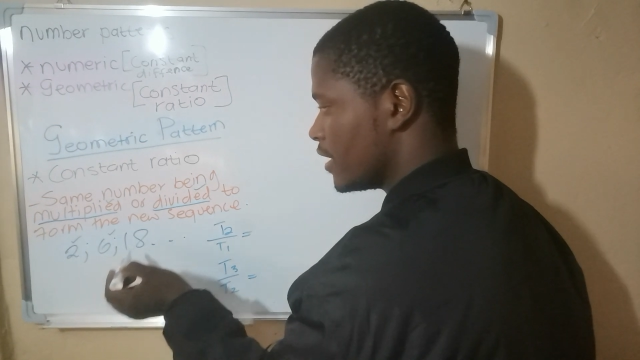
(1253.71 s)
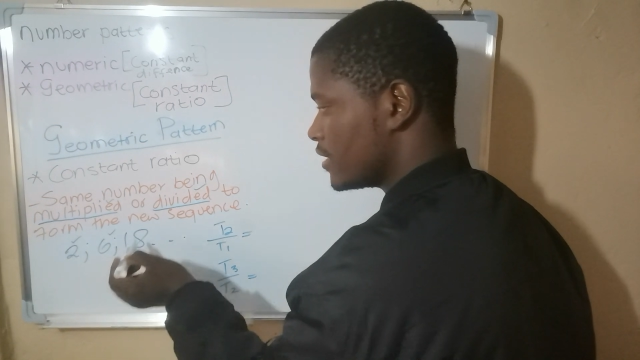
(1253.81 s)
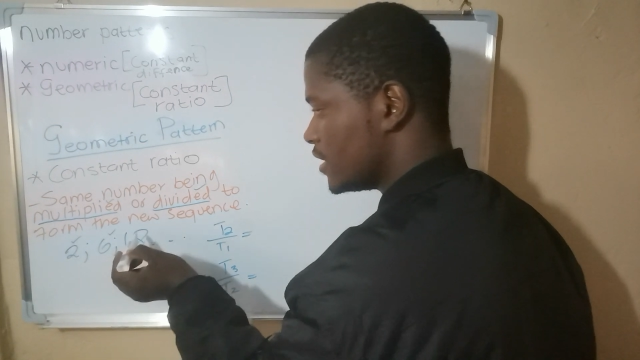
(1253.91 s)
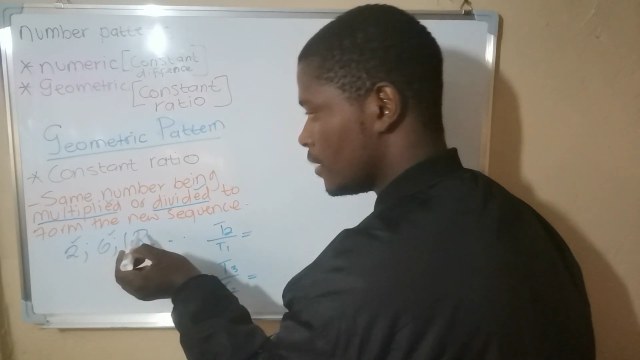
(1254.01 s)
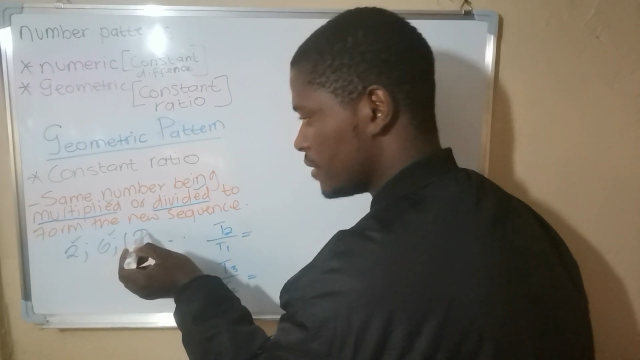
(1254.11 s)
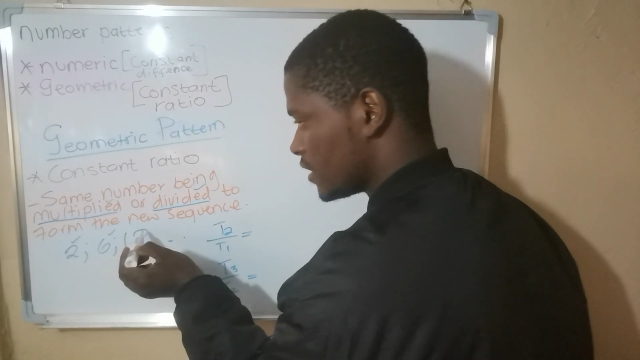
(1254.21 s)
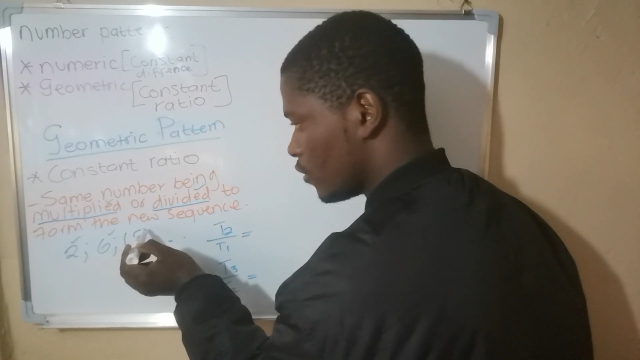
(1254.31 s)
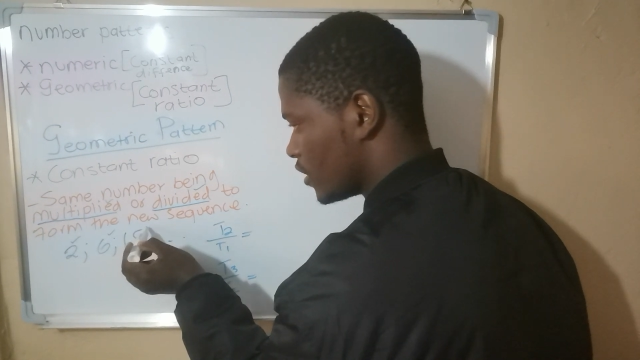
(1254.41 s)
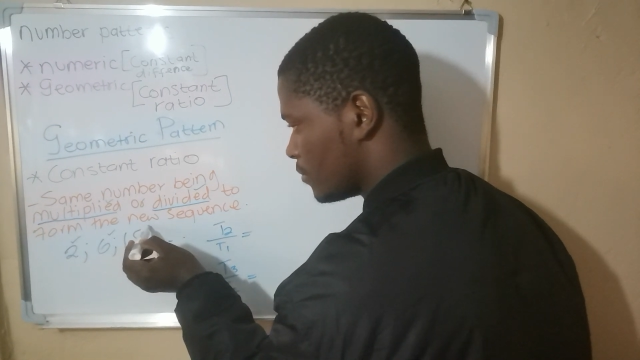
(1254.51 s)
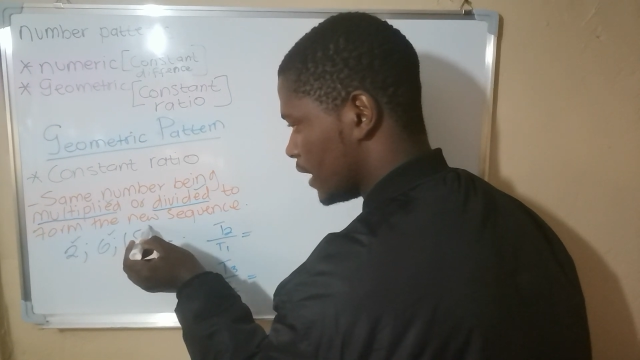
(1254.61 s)
T number
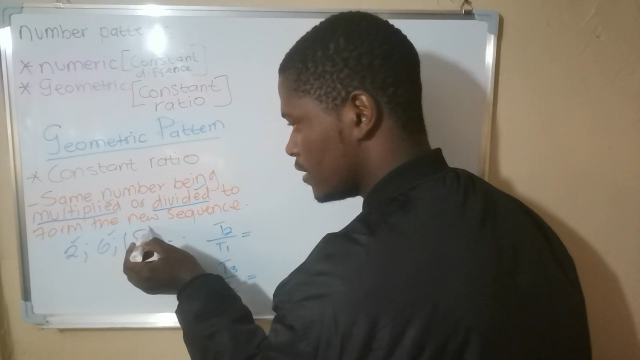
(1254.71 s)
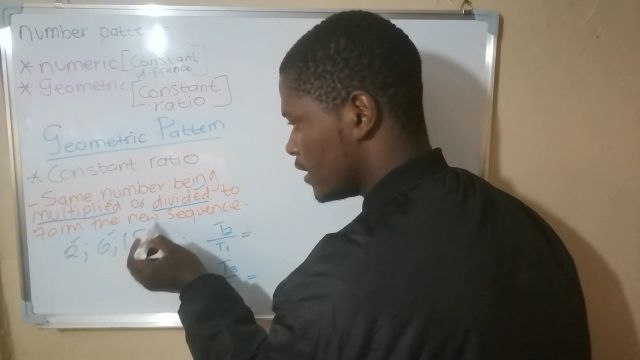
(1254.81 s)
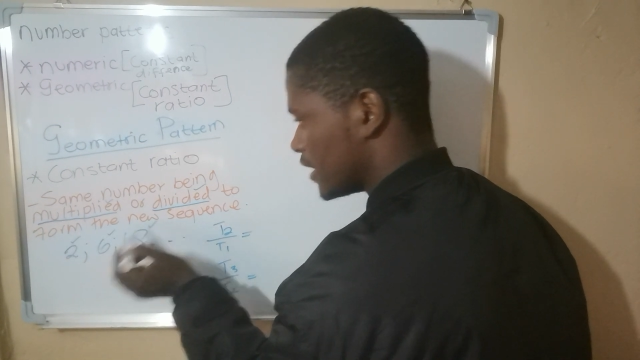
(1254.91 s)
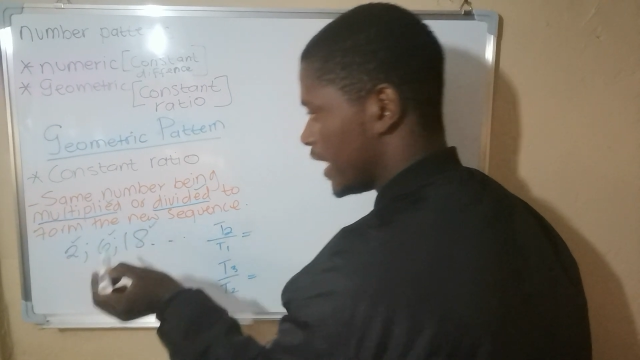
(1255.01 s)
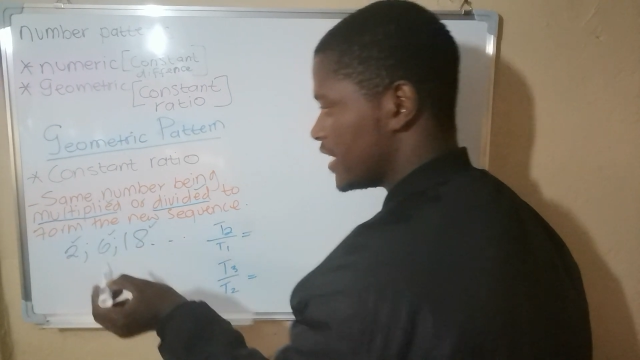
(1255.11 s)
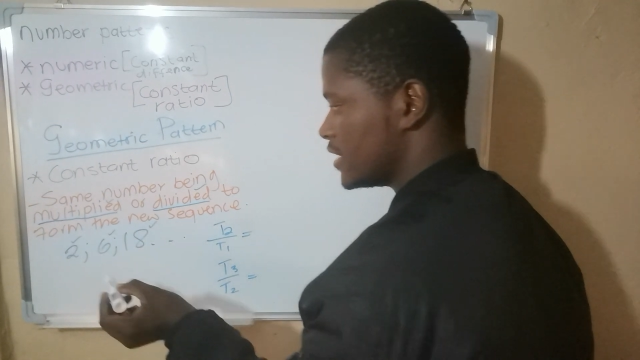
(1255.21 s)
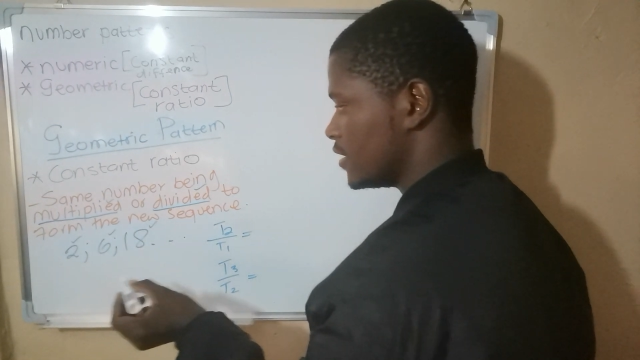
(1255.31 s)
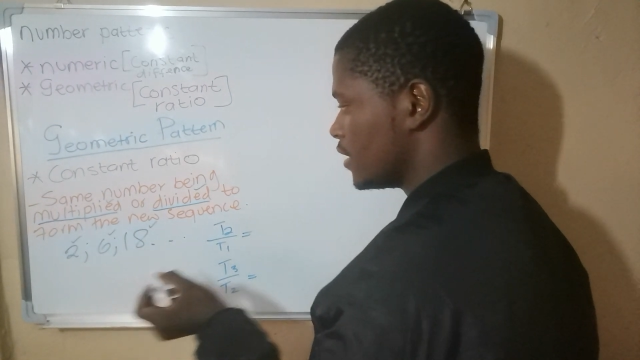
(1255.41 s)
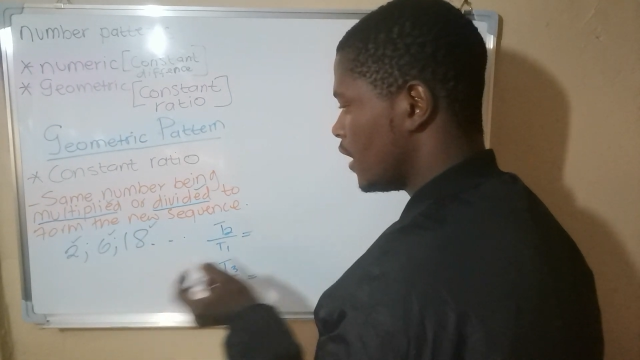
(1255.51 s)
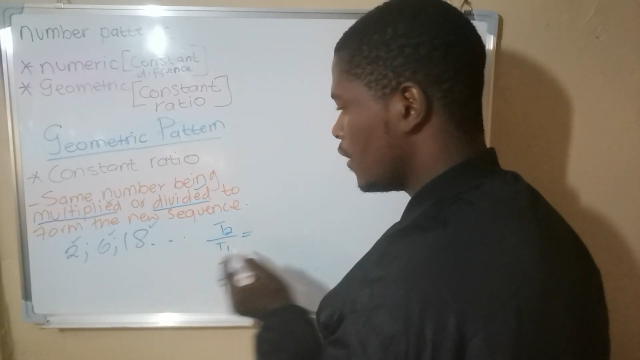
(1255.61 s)
3 get 18.